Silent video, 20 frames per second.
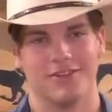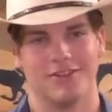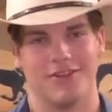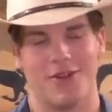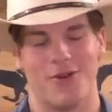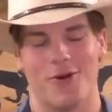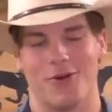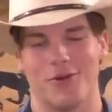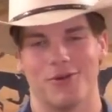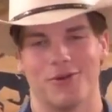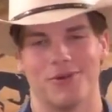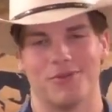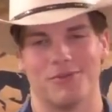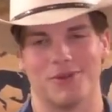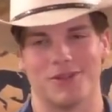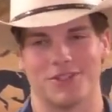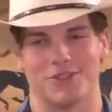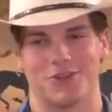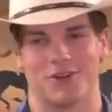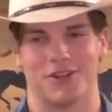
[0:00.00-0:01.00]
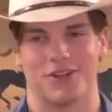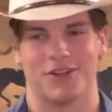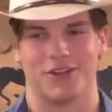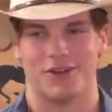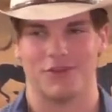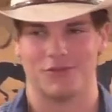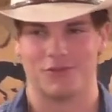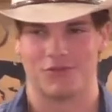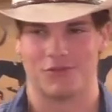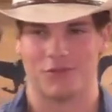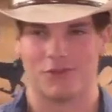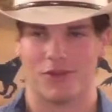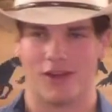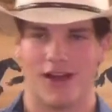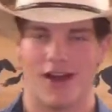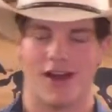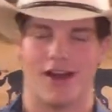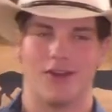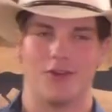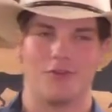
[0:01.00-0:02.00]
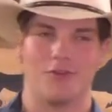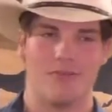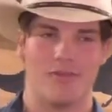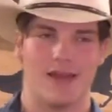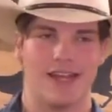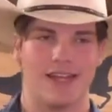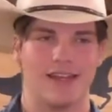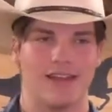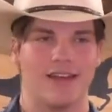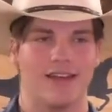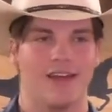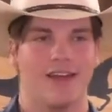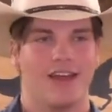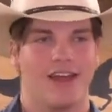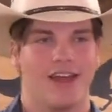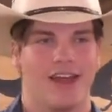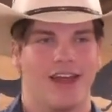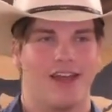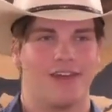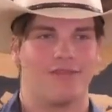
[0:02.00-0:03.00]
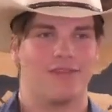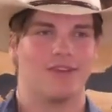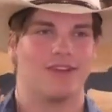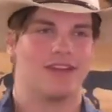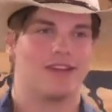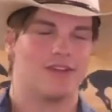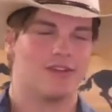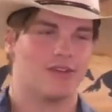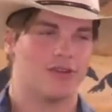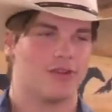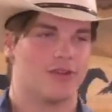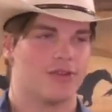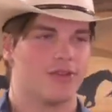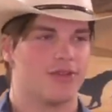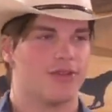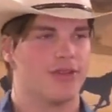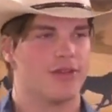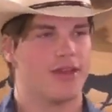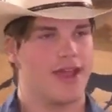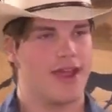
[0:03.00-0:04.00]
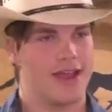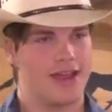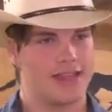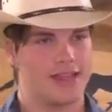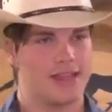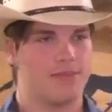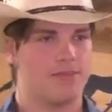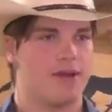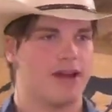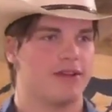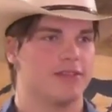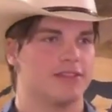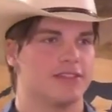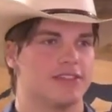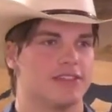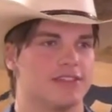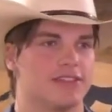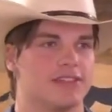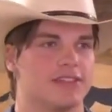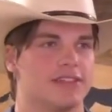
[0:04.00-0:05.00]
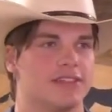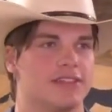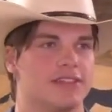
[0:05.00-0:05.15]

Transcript: No, my strength comes from God, who made heaven and earth and the mountains.